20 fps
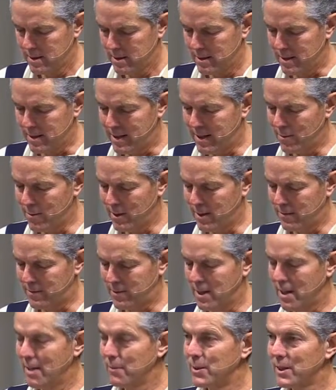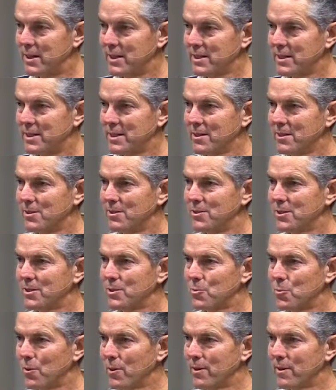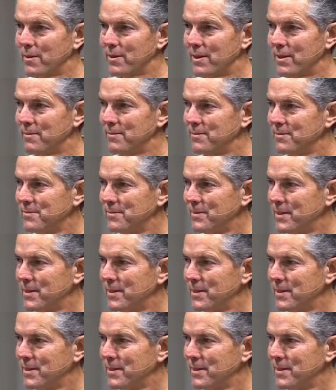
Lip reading: Today we have time to consider just one of them.